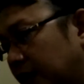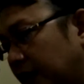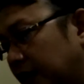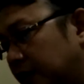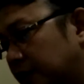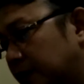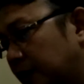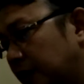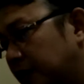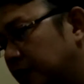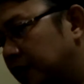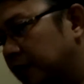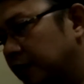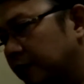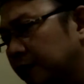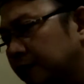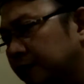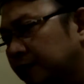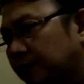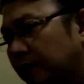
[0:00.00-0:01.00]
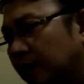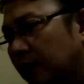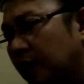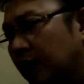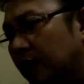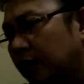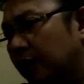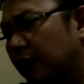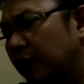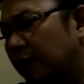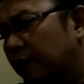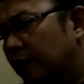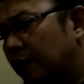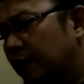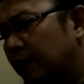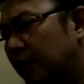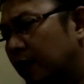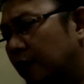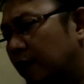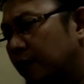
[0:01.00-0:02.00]
expensive. The
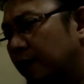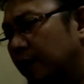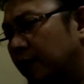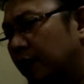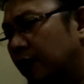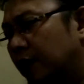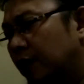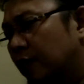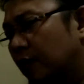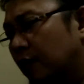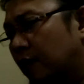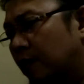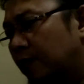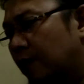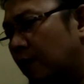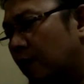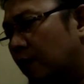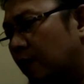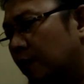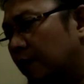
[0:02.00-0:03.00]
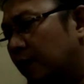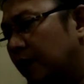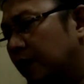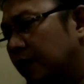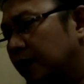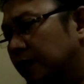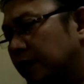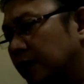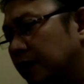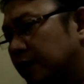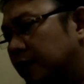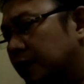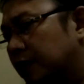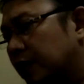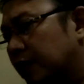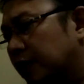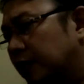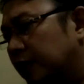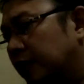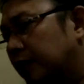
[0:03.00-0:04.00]
development of mini hydropower plant is a
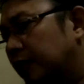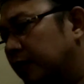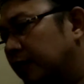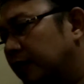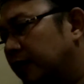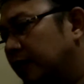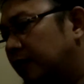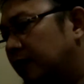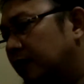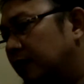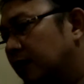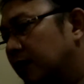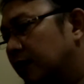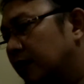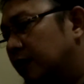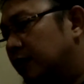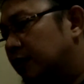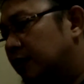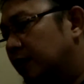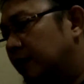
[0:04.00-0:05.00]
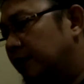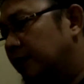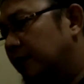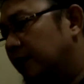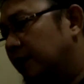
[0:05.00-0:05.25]
strategic step